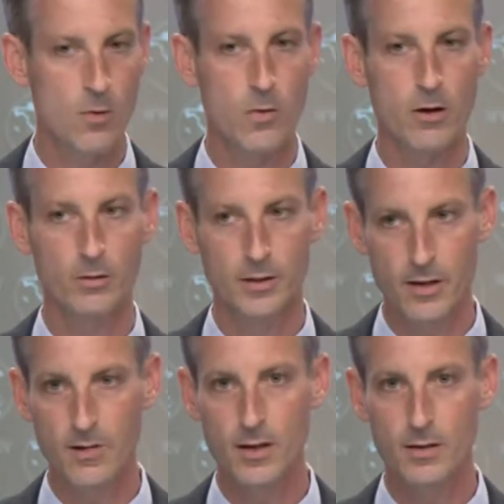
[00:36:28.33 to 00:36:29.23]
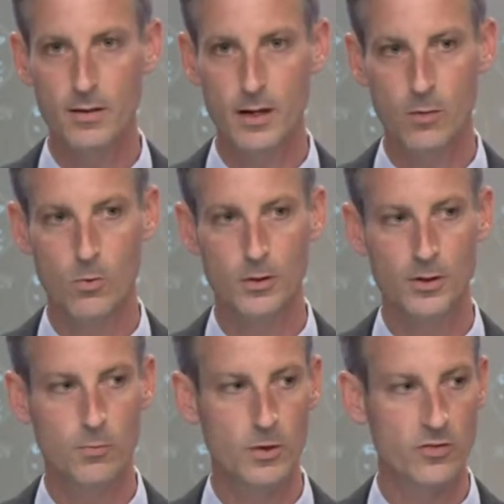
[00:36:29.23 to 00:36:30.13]
We are living in a
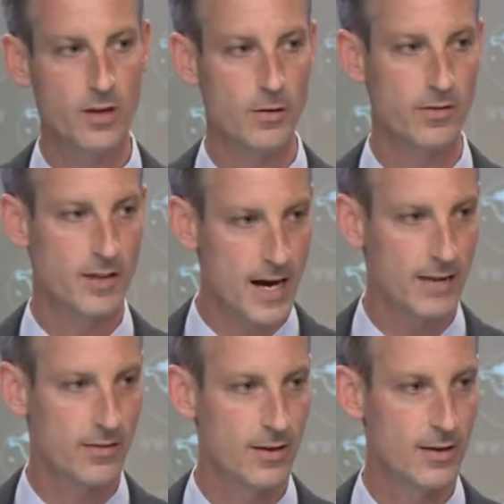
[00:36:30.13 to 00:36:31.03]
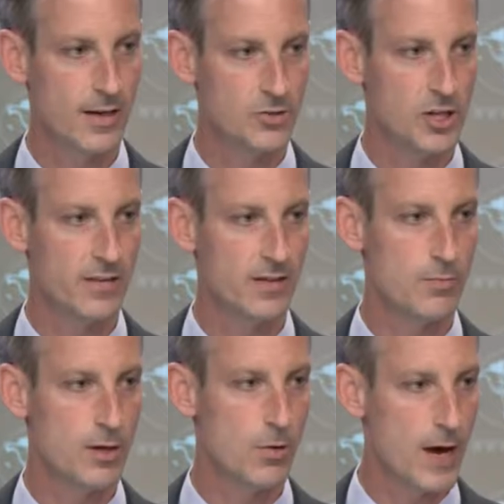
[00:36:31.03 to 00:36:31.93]
world in which there is not a
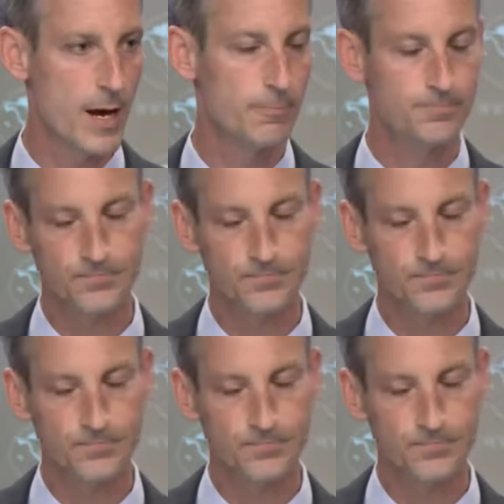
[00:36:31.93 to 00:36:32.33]
JCPOA.